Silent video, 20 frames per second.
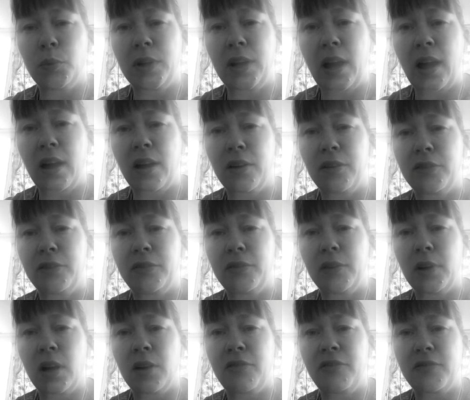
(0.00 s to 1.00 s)
you know, we
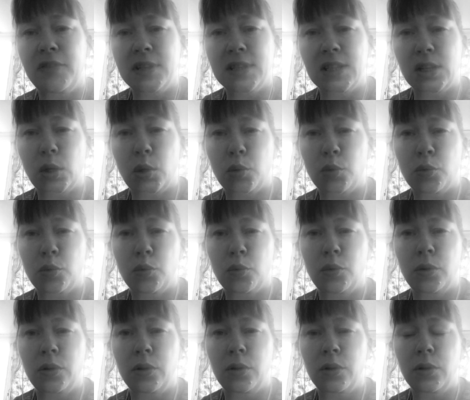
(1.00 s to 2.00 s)
have a
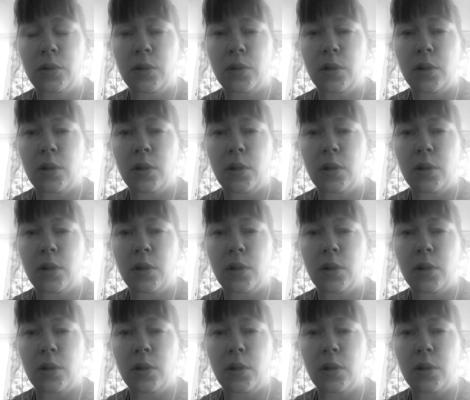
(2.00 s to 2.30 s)
physical,